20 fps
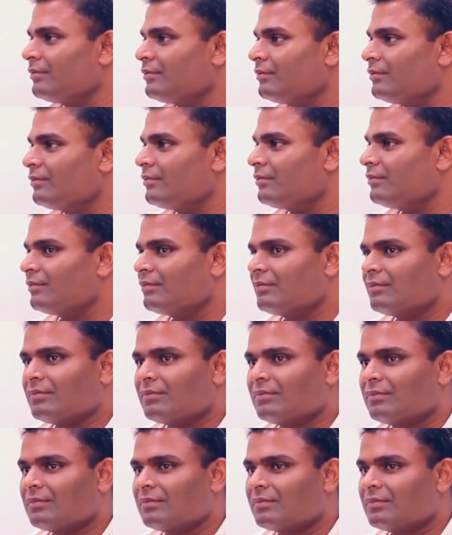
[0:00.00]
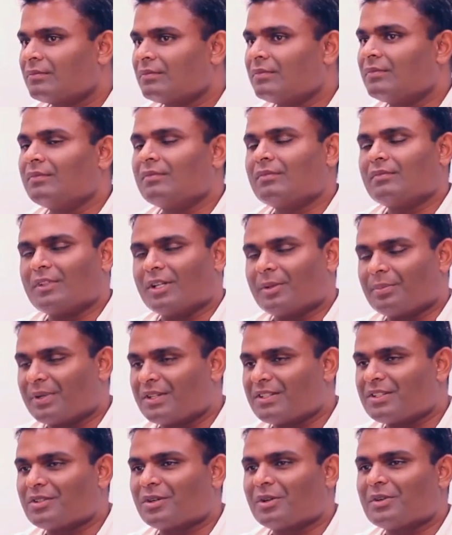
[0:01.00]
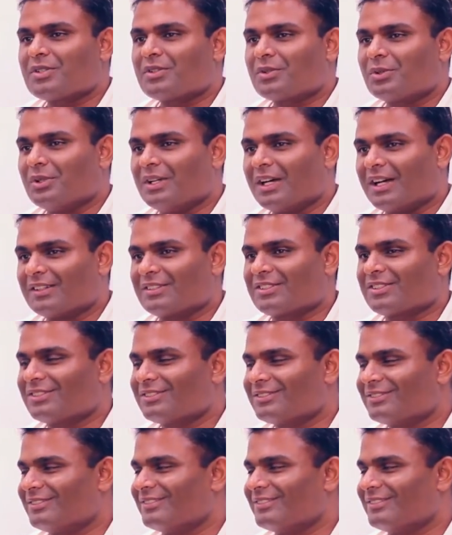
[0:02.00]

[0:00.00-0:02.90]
Depends. Depends is always a good answer.